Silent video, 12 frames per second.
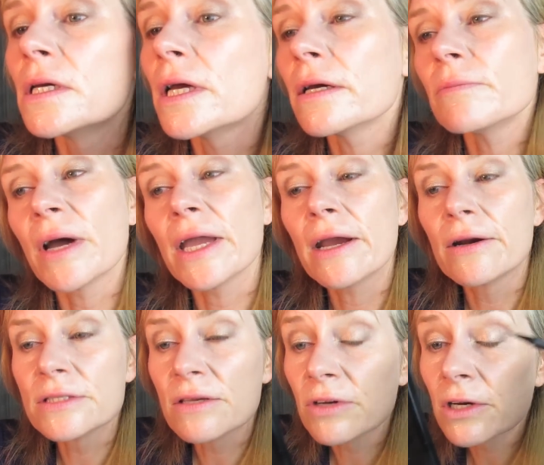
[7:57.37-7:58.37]
Yeah, my hair
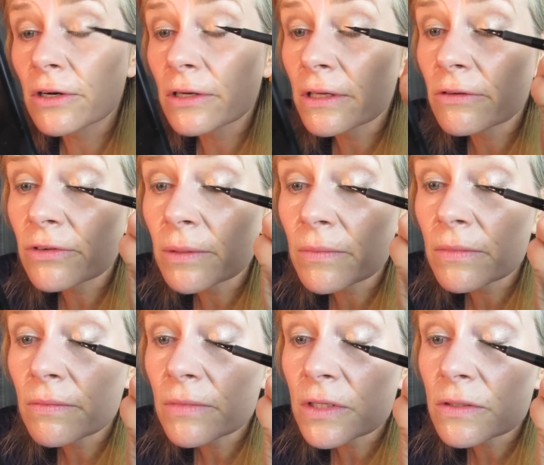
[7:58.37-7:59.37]
is even curling from
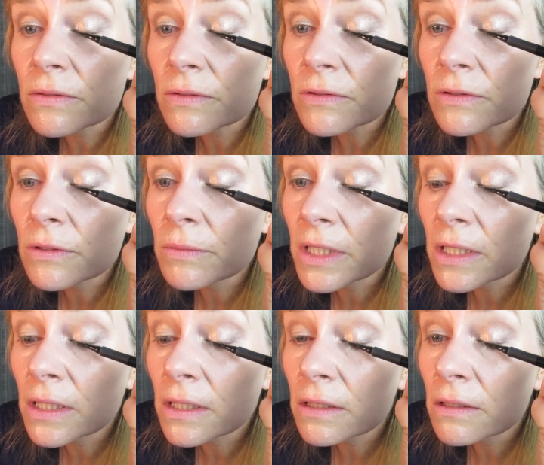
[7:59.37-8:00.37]
the
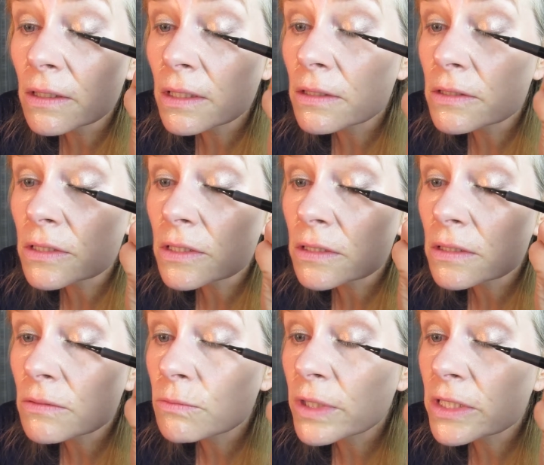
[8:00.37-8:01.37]
humidity, and look, there's
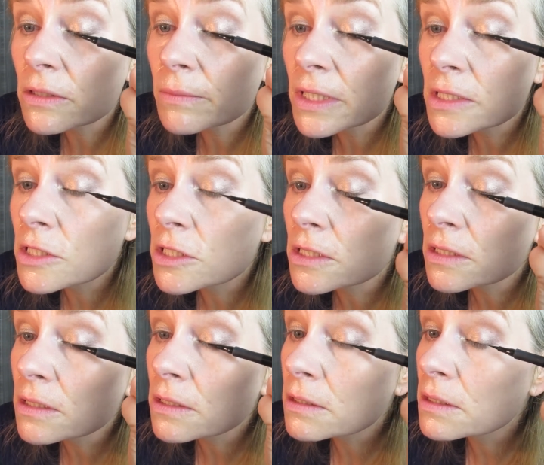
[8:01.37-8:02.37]
spot on my
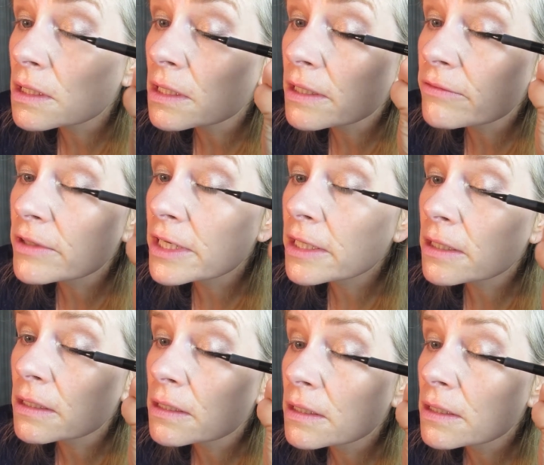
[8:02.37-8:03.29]
chin. Lovely.